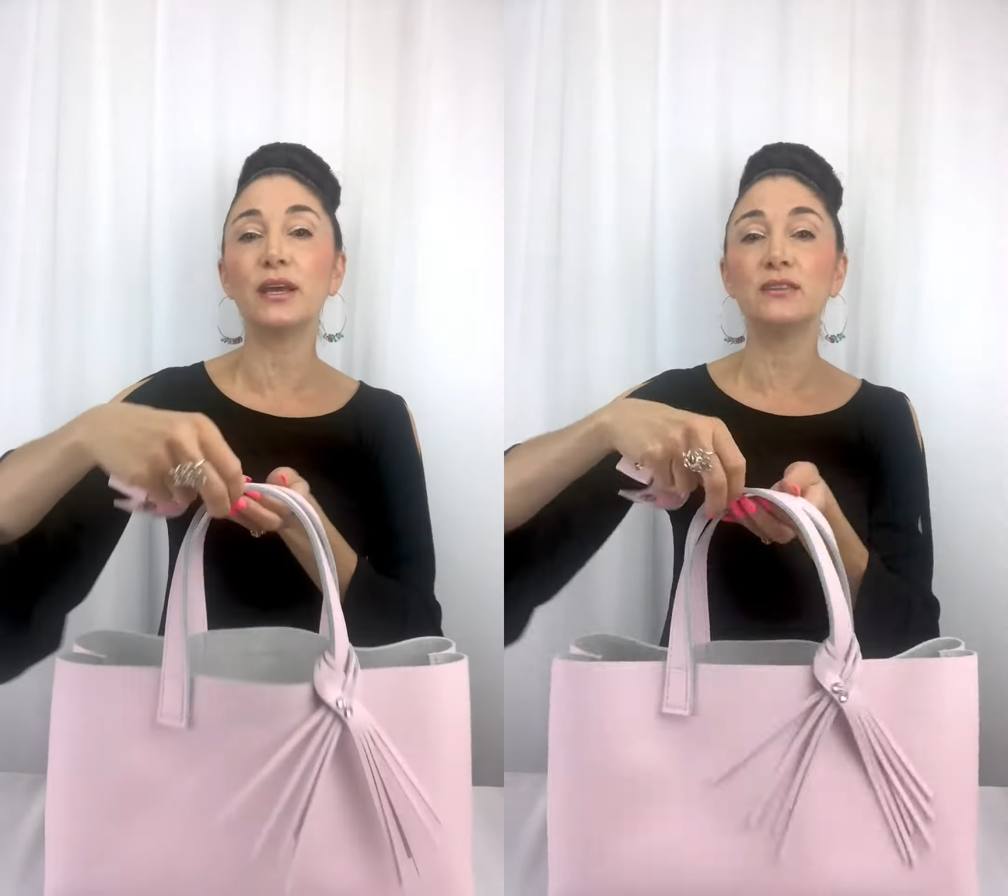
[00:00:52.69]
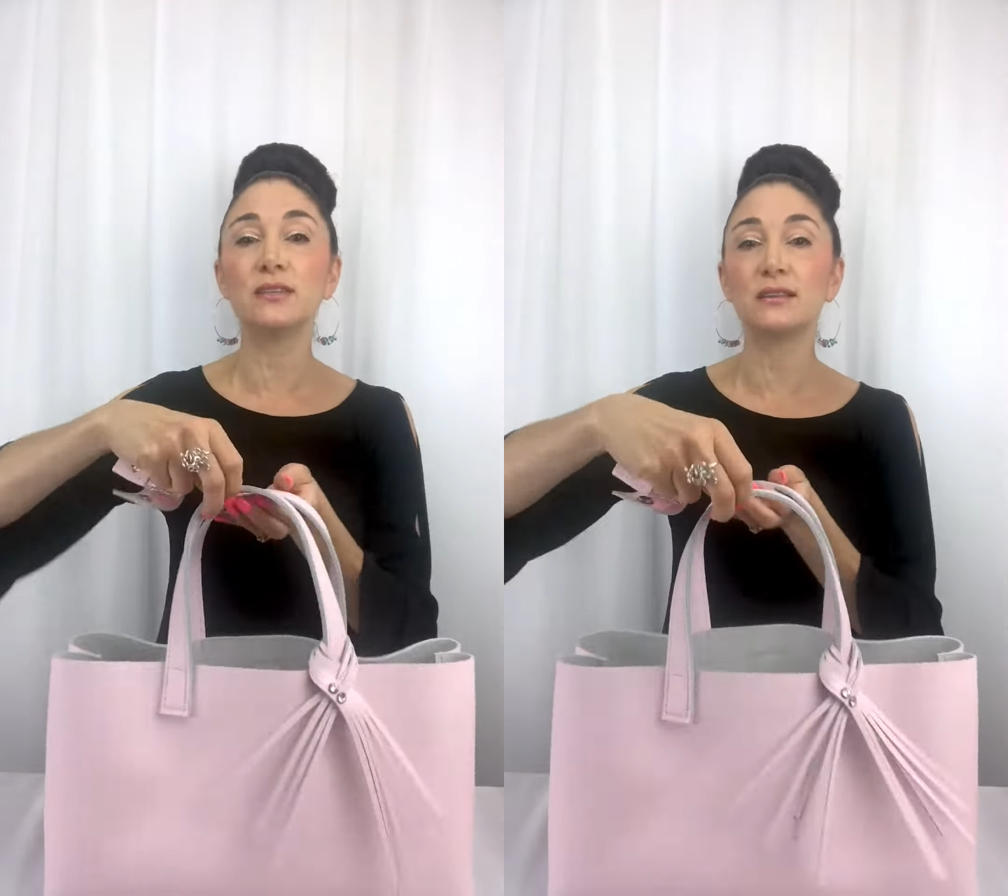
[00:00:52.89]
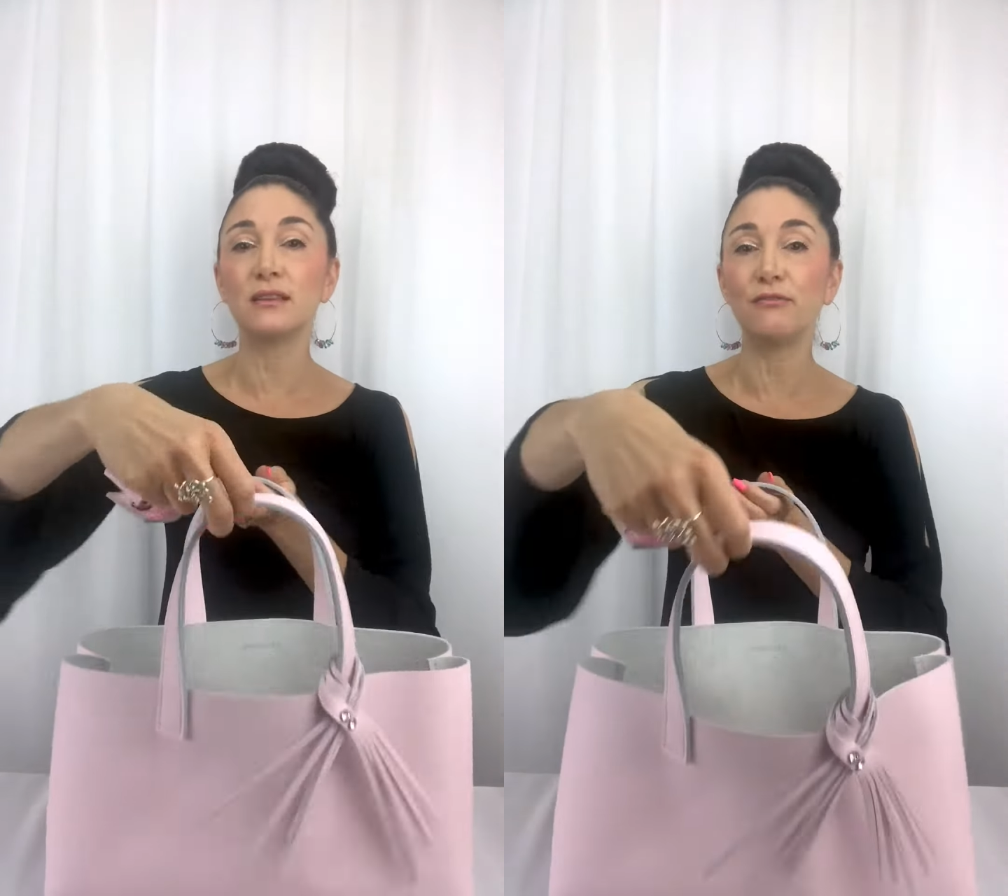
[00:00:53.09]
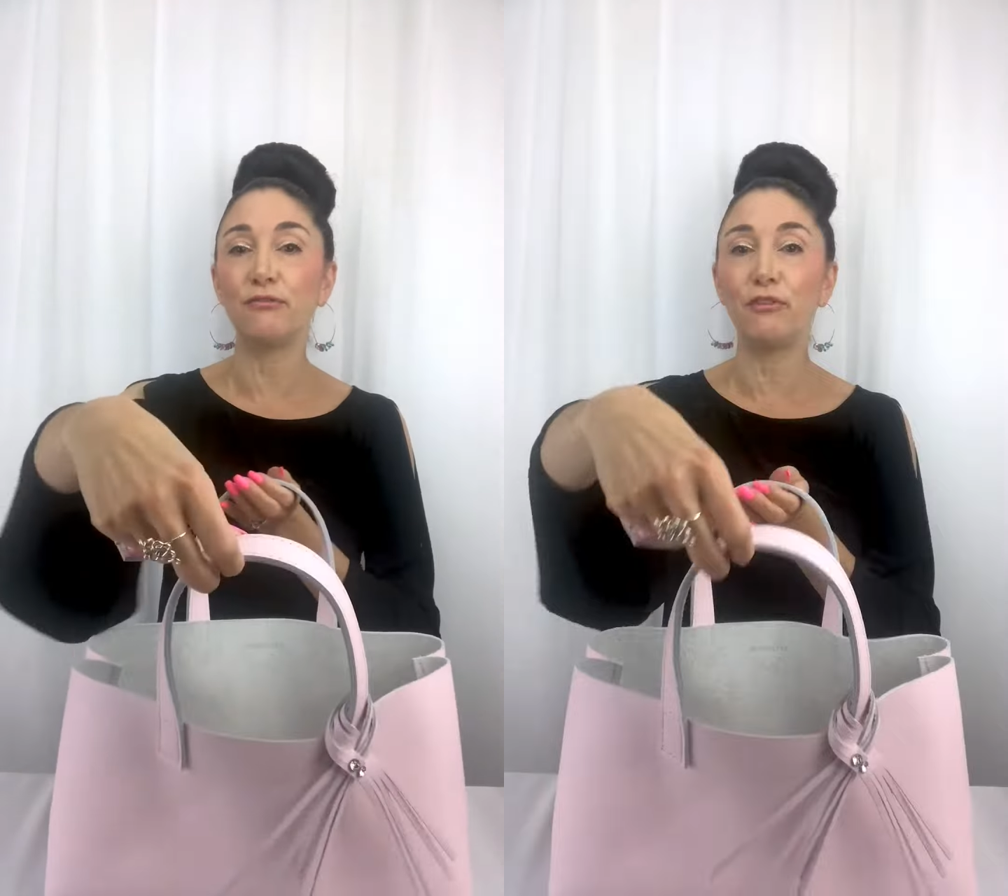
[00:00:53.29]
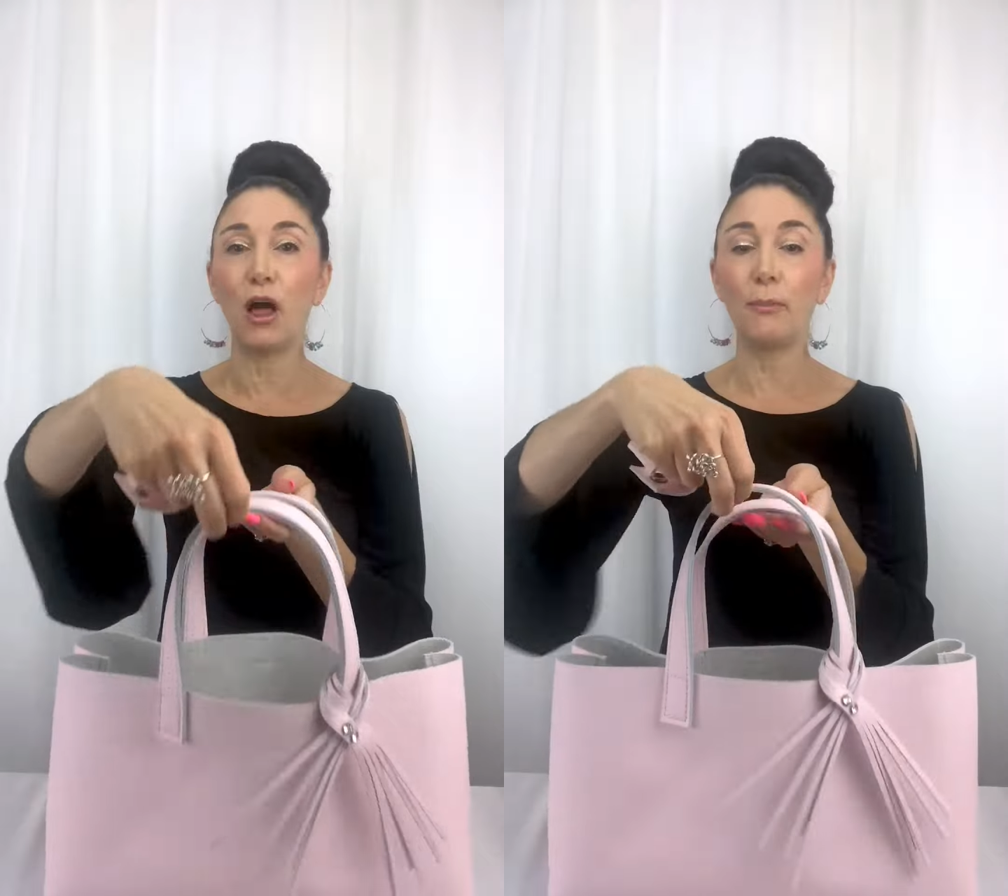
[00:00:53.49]
it doesn't
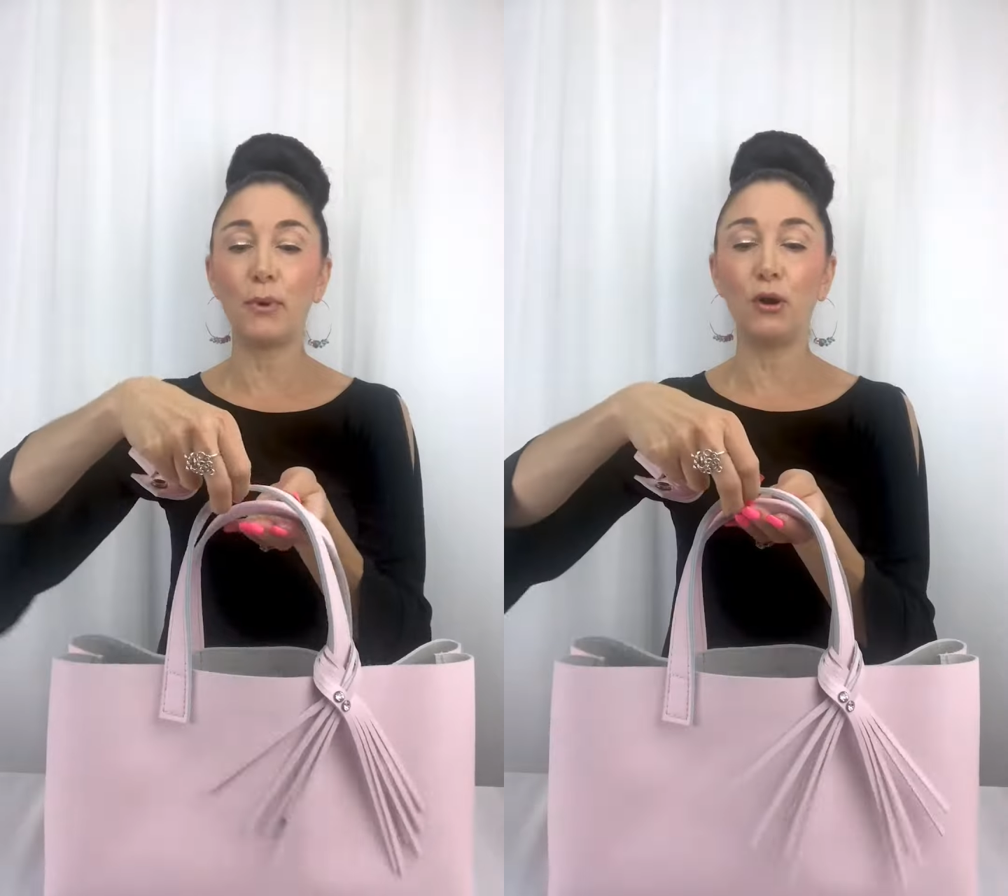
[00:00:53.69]
flop